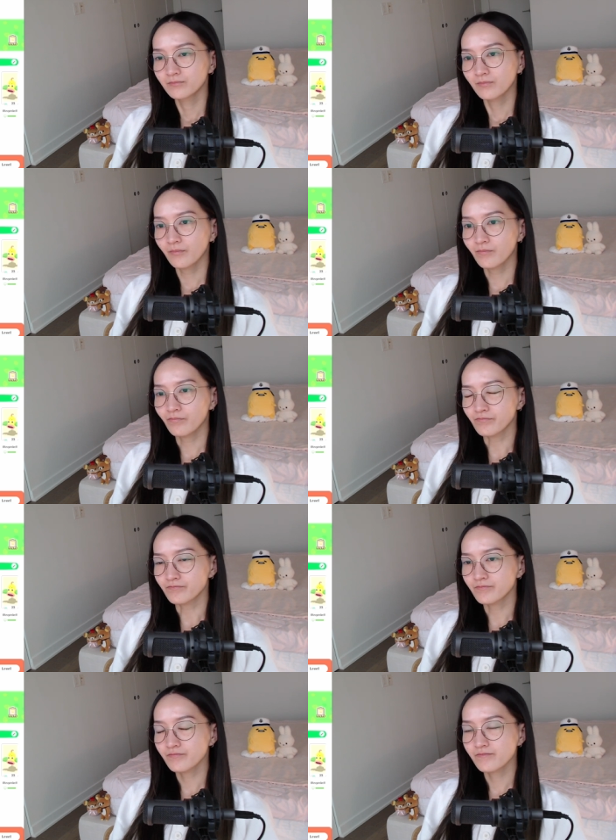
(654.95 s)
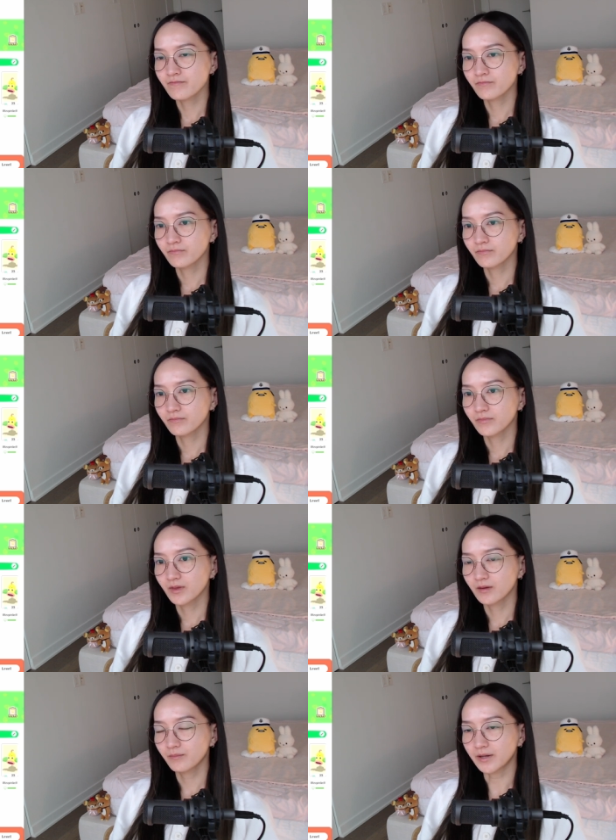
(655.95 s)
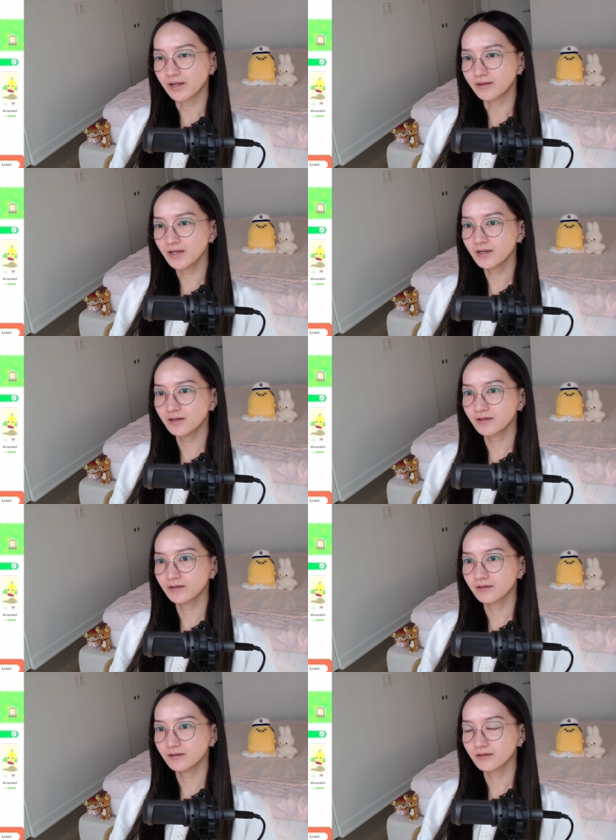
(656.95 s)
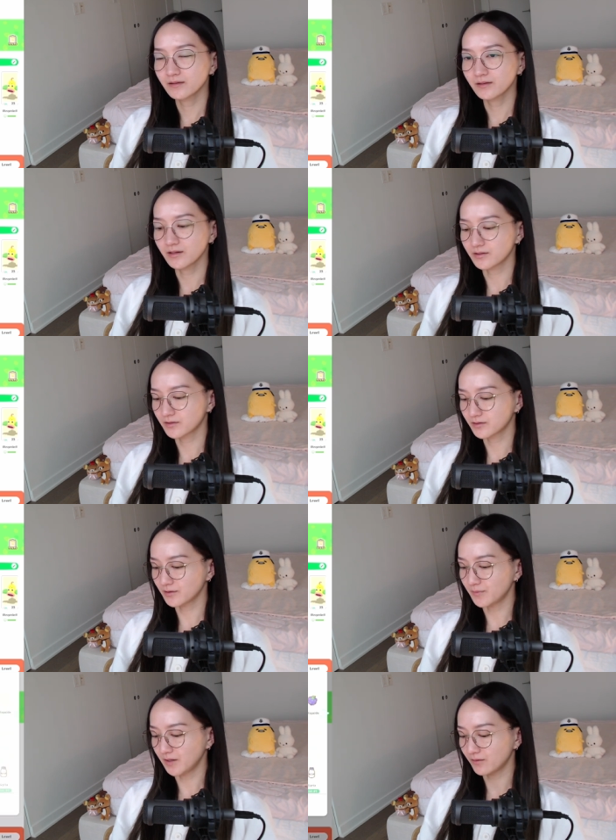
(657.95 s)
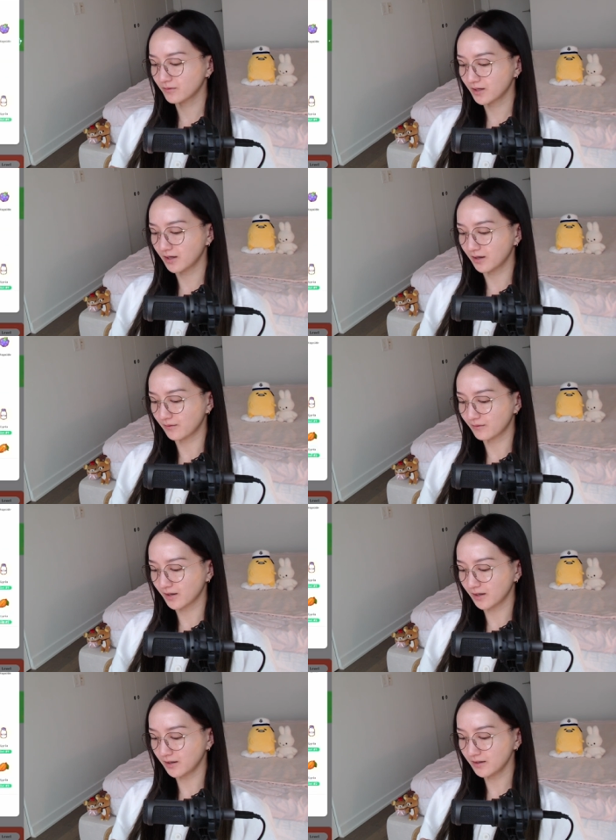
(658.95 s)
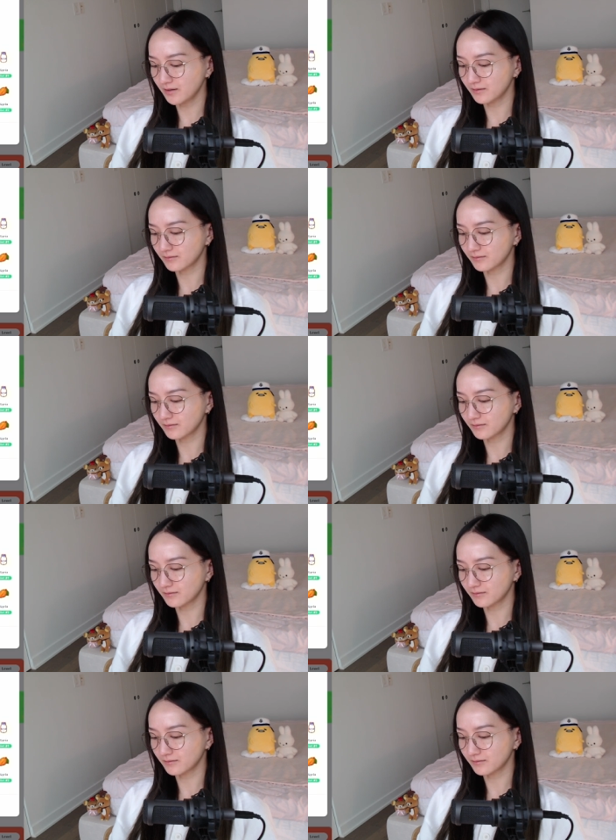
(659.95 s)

But I think it should be okay, right?